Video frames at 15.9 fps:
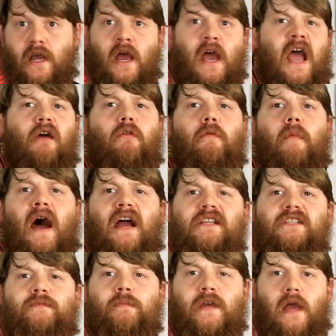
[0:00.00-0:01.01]
It
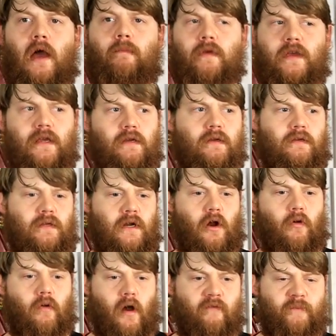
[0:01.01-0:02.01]
reminds me, I mean, you
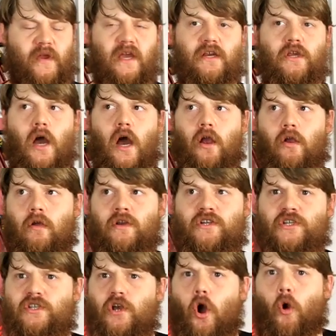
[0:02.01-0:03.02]
know, of being younger and
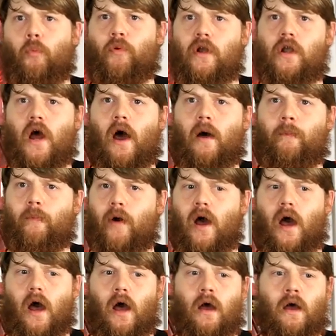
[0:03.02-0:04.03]
just opening up
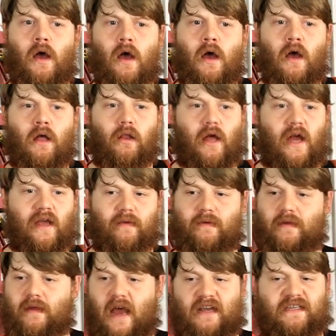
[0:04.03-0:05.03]
uh, like
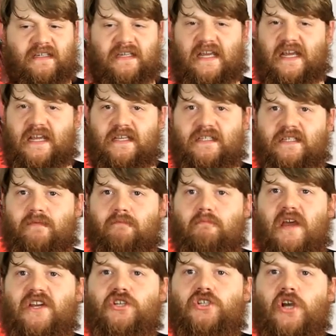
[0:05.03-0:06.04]
a Dean's
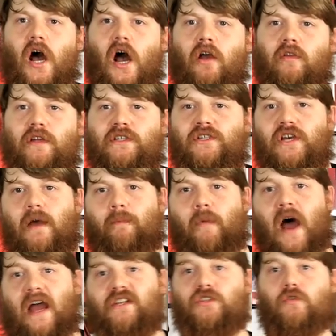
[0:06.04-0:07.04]
mint chocolate chip
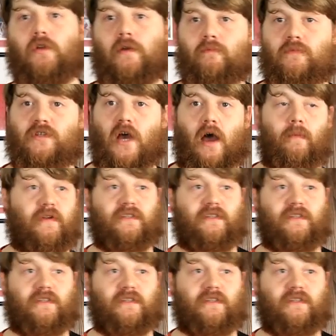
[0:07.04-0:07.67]
ice cream tub.